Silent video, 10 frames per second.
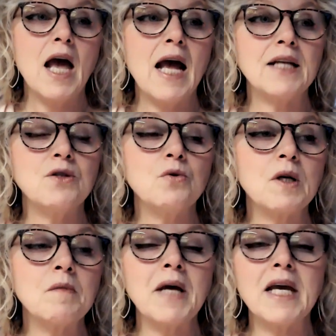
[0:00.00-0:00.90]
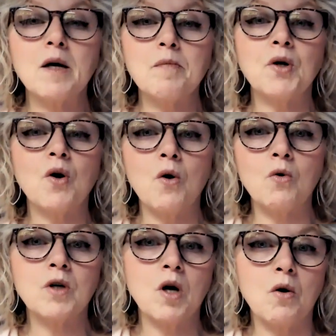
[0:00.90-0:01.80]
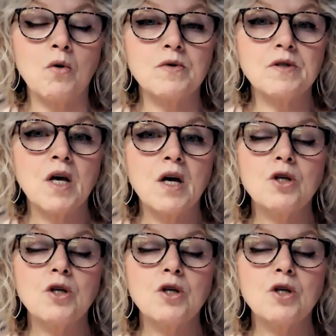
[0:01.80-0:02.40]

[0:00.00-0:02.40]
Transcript: And you can make up your own codes.